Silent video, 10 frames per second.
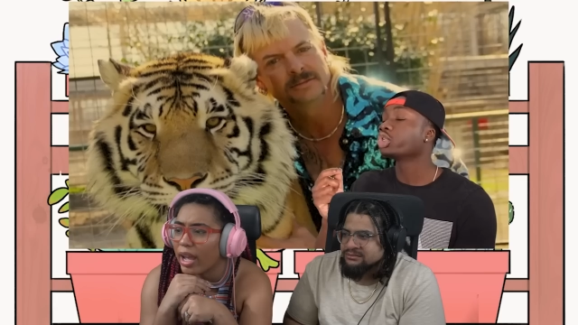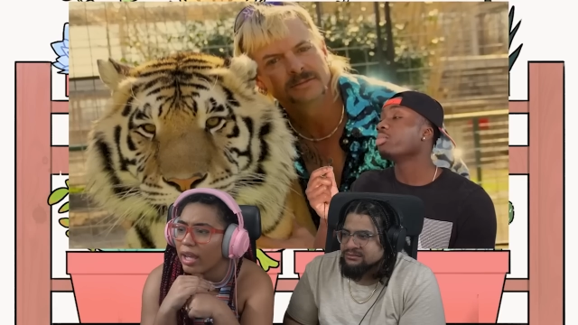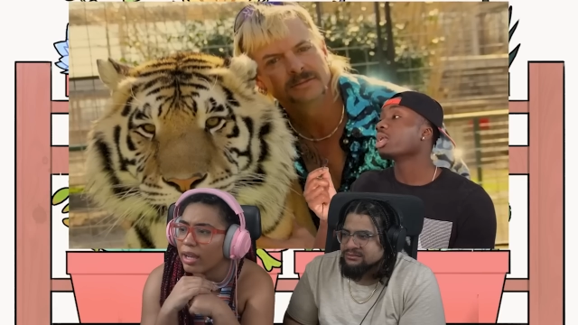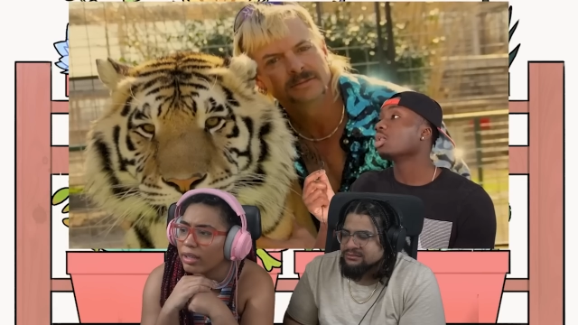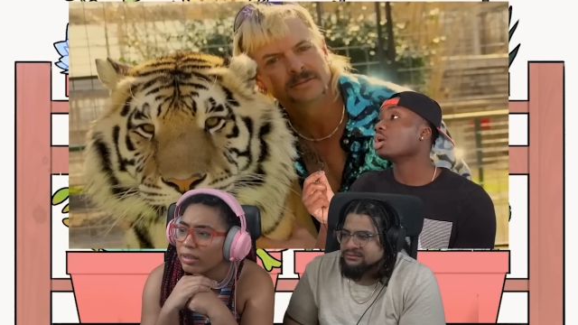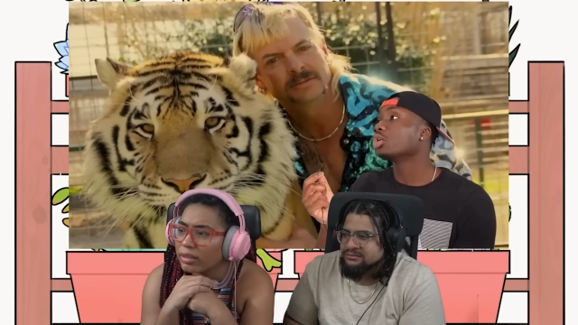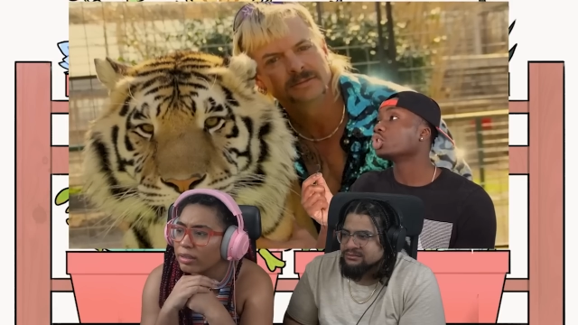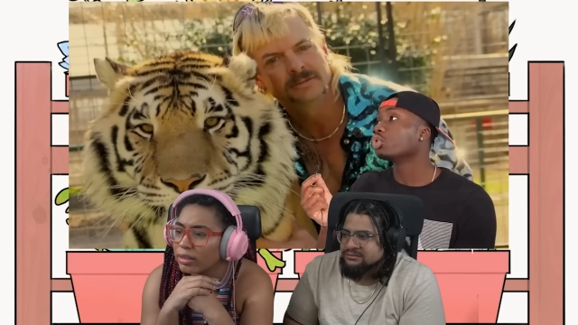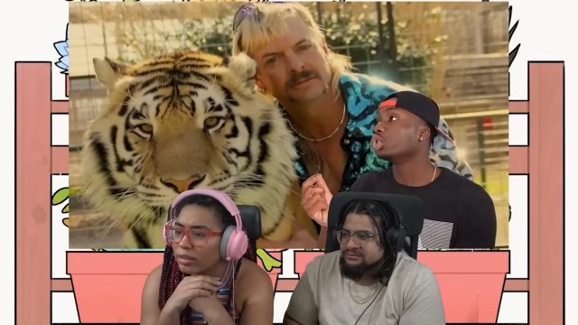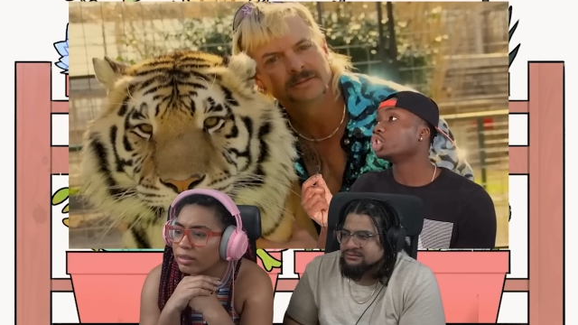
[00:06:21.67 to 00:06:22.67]
Speaker 1: to make a long
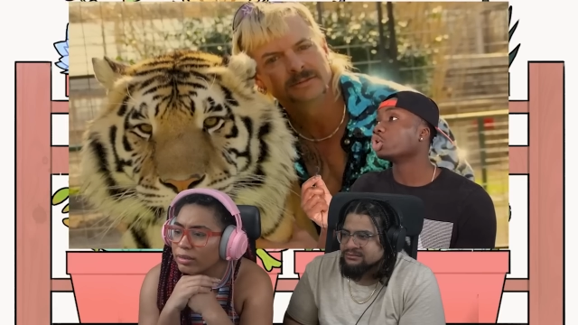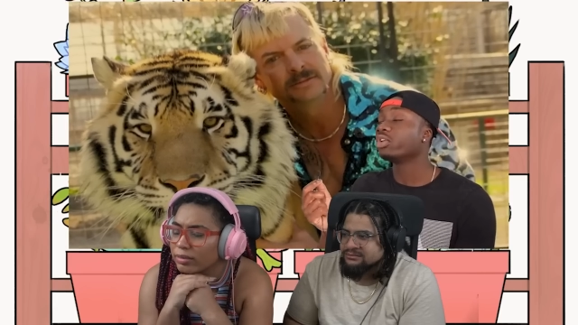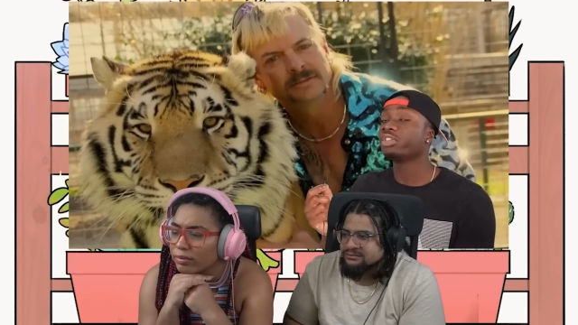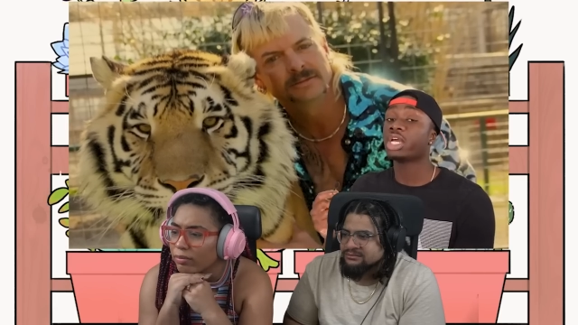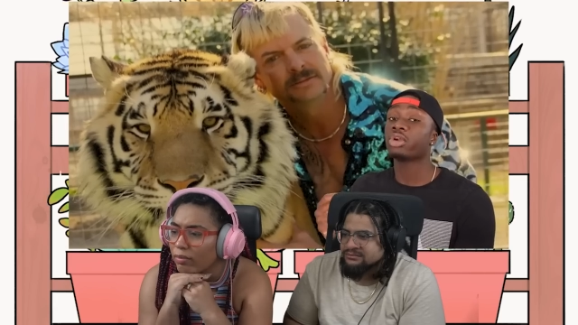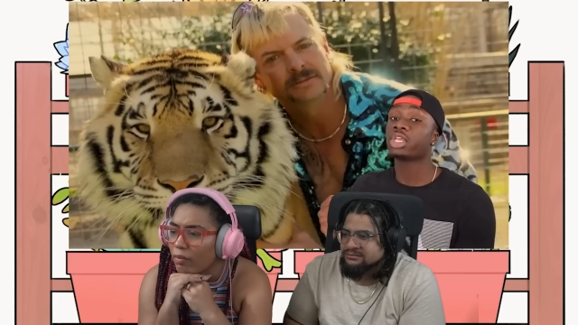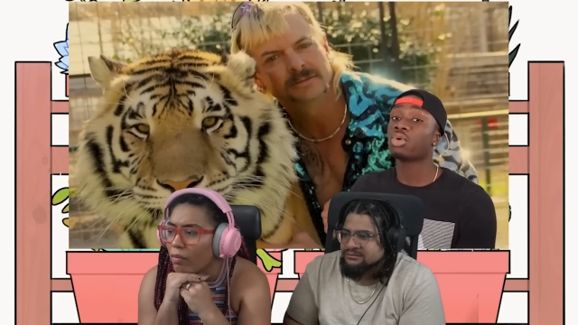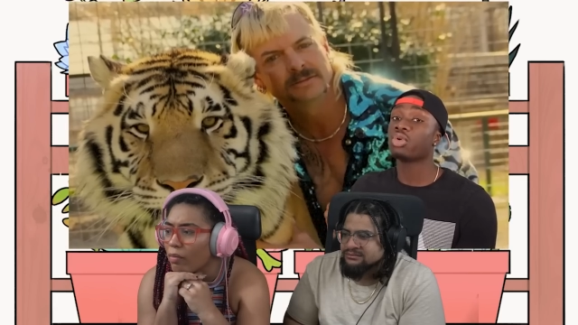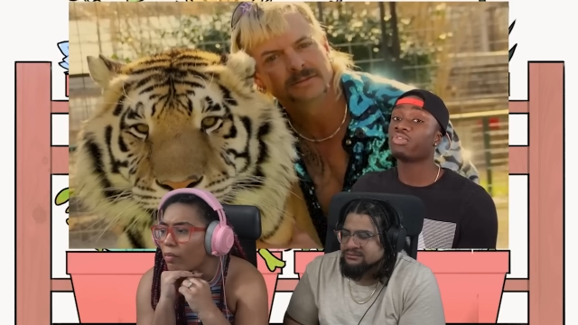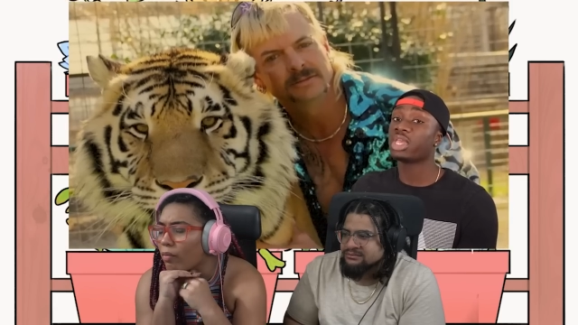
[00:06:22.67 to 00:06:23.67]
story short, if Tiger
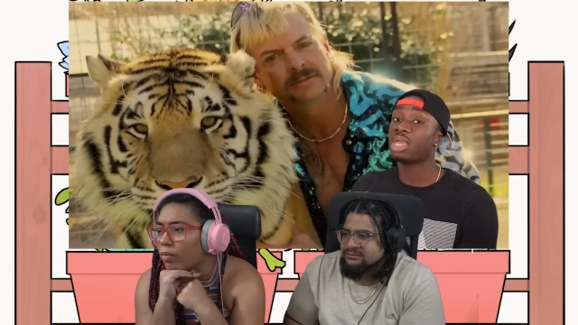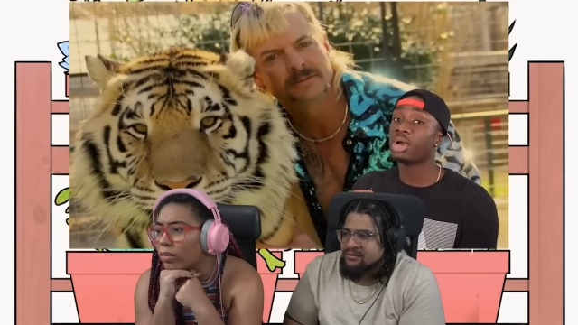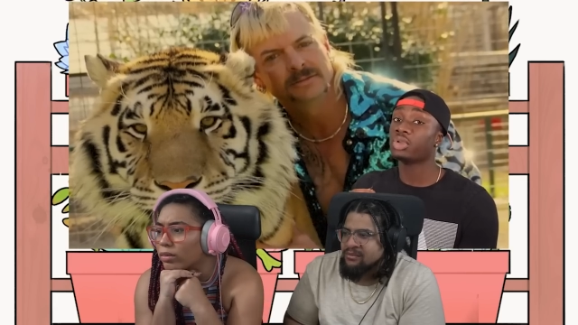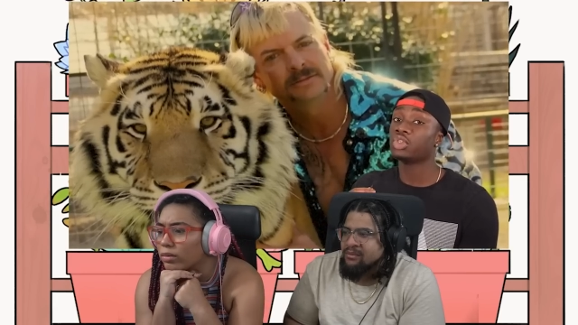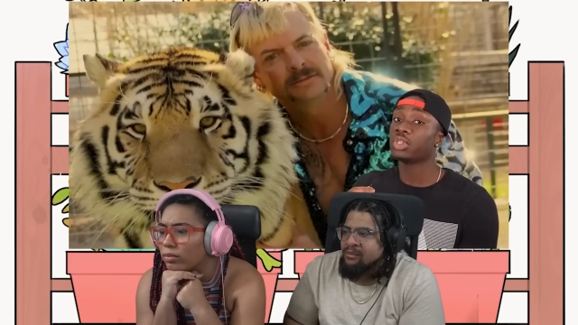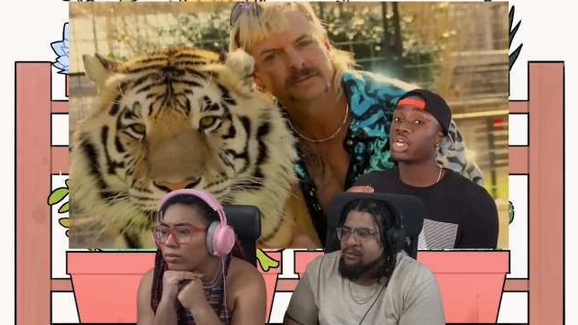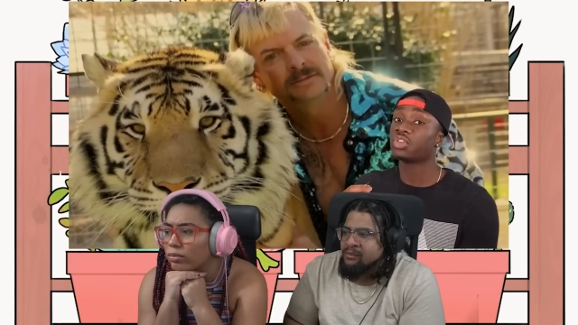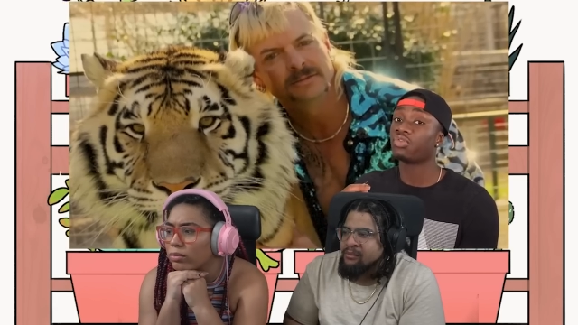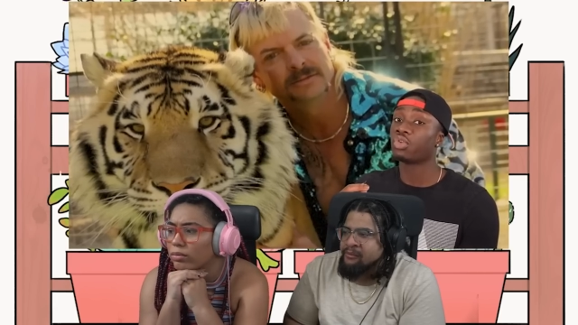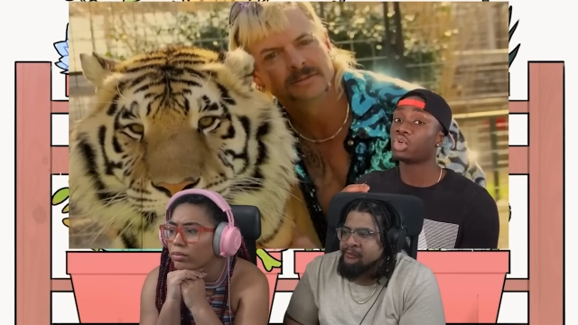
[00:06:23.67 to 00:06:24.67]
King would have came out in two
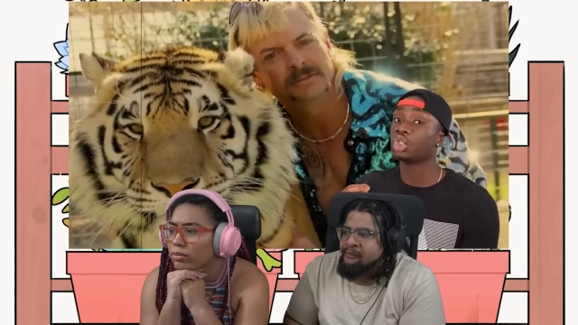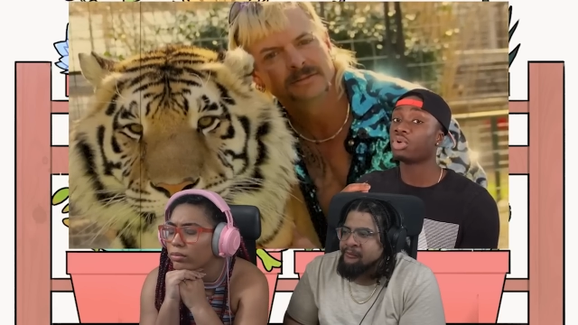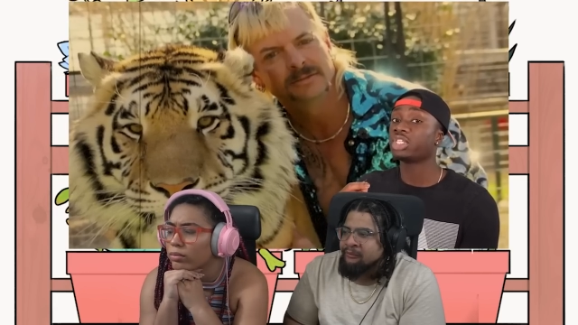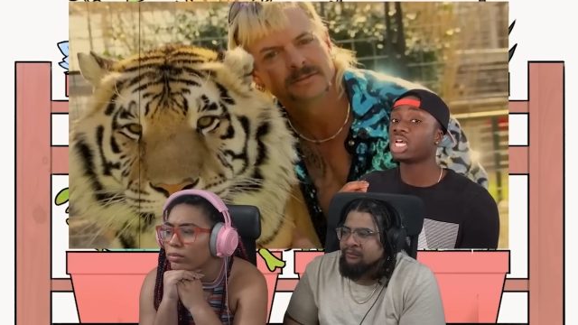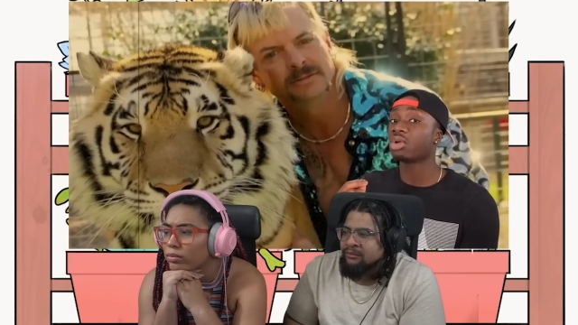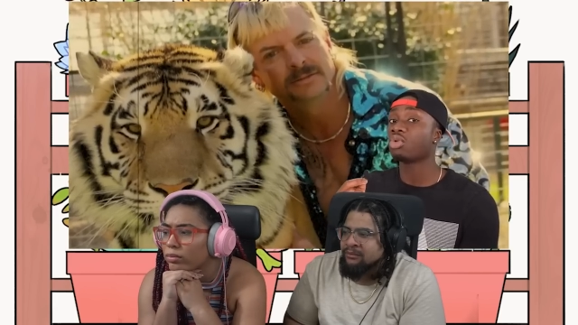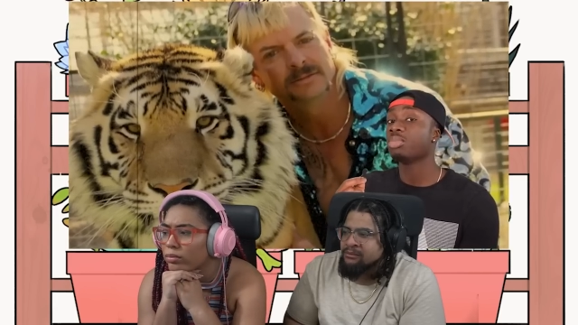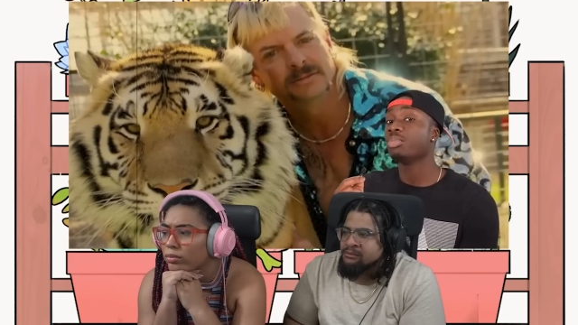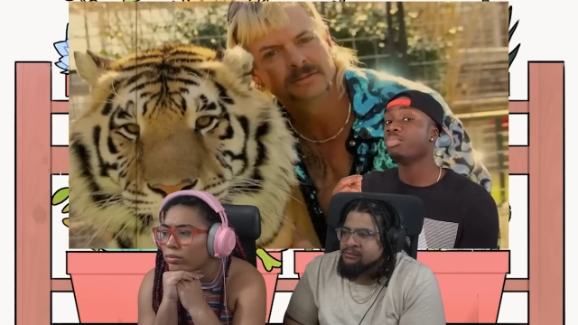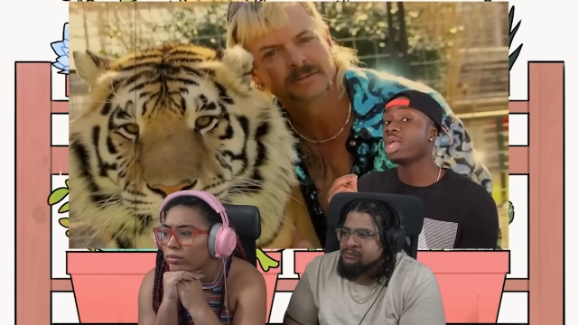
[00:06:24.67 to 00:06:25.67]
thousand four, Joe Exotic would
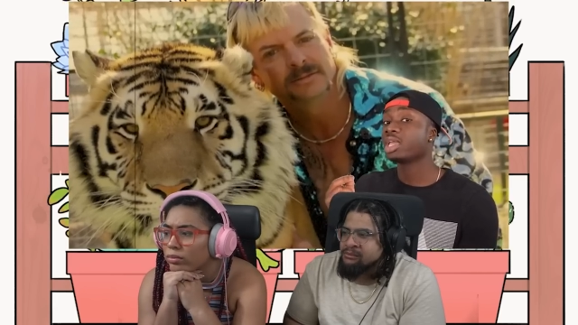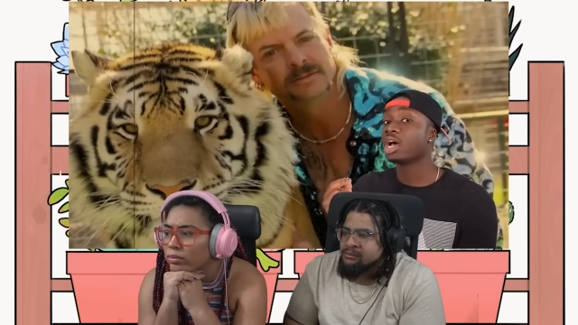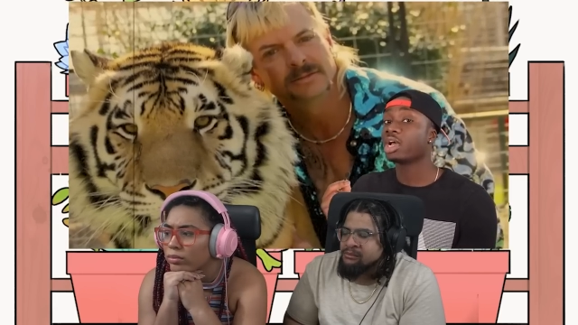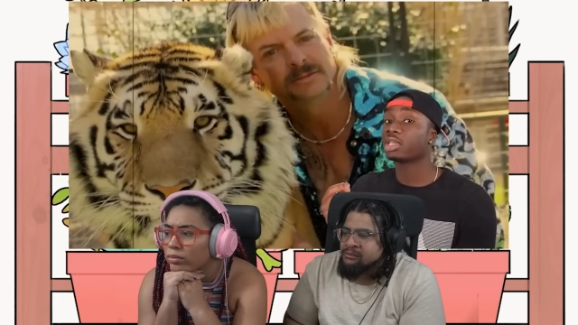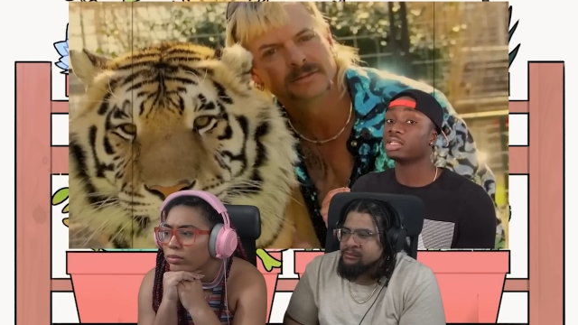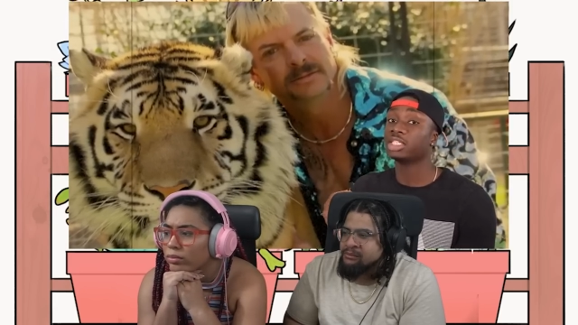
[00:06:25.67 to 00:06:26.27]
have been Bangkoking in